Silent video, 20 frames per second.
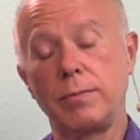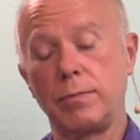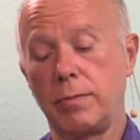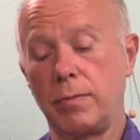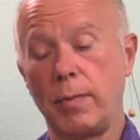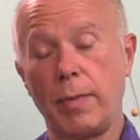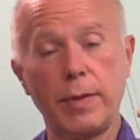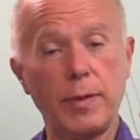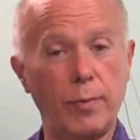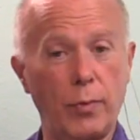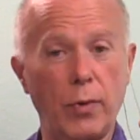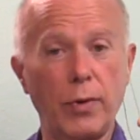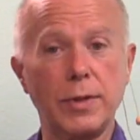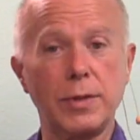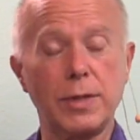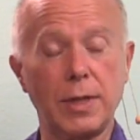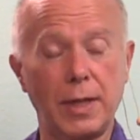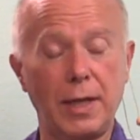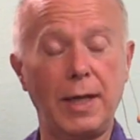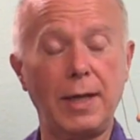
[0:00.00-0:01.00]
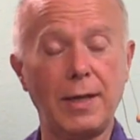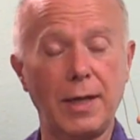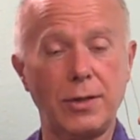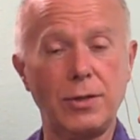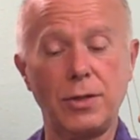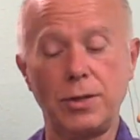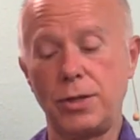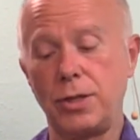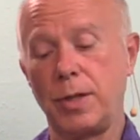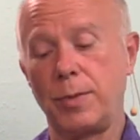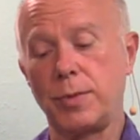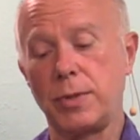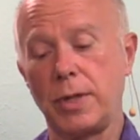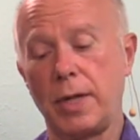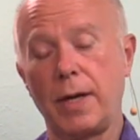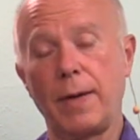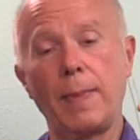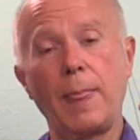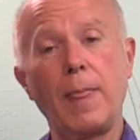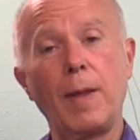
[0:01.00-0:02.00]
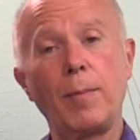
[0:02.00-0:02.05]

motherboard is the key, that's the chipset.